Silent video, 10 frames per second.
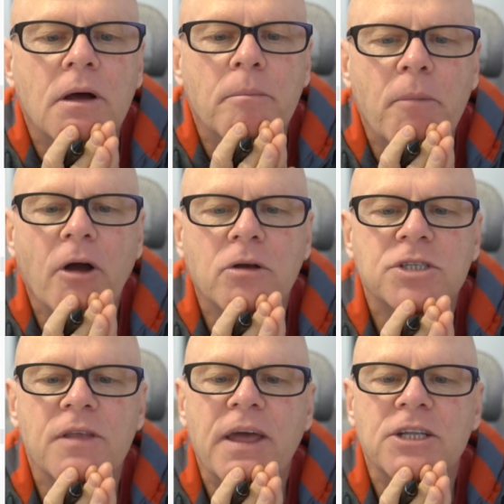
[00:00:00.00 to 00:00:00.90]
Um,
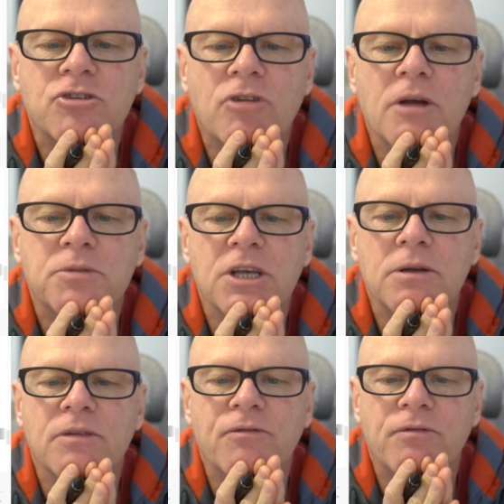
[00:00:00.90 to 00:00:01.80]
Michael said that strobe
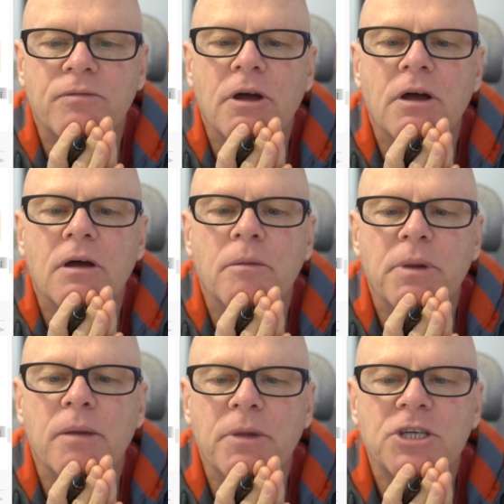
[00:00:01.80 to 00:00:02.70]
seemed to uh,
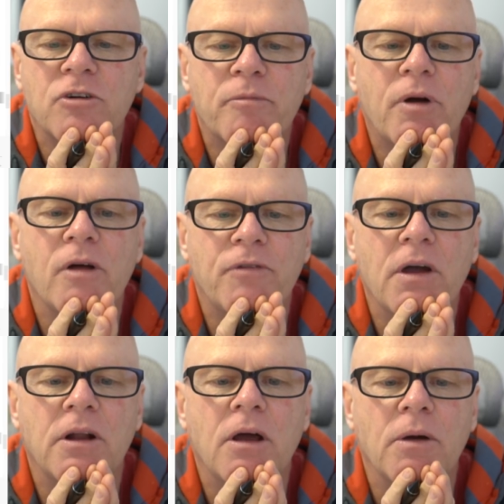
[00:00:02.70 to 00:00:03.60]
be a mixture of
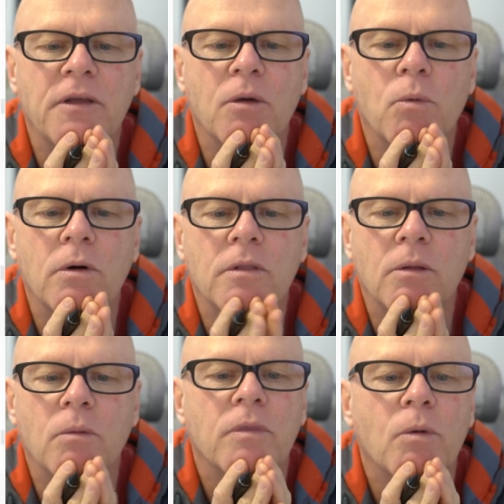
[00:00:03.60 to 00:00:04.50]
Profoto and
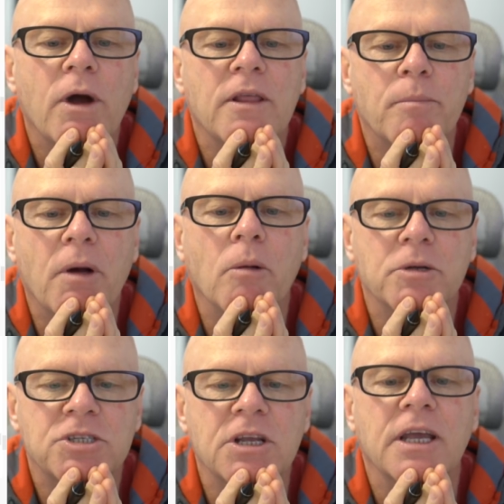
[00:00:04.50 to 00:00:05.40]
the, the way the
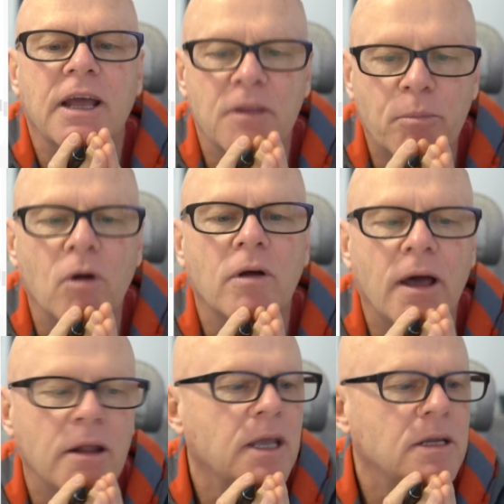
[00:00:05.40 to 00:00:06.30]
bulb is sticking out in the
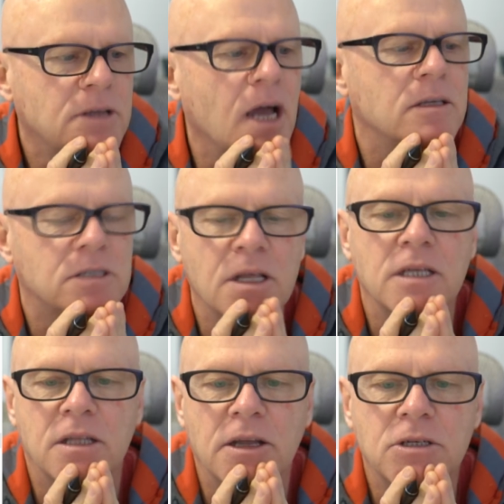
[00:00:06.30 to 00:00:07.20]
color. Yeah, it does.
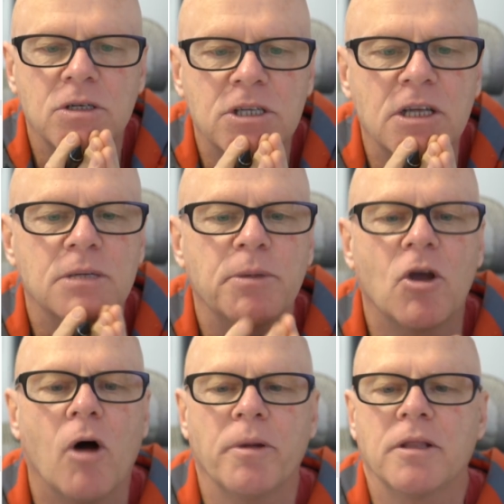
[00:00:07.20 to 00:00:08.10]
They, they do seem to
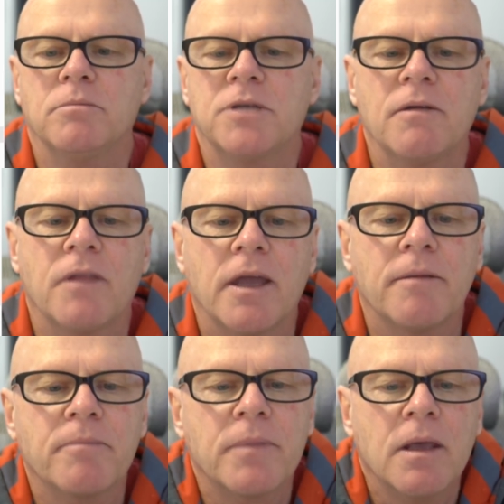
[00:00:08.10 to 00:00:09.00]
be copying them, don't they?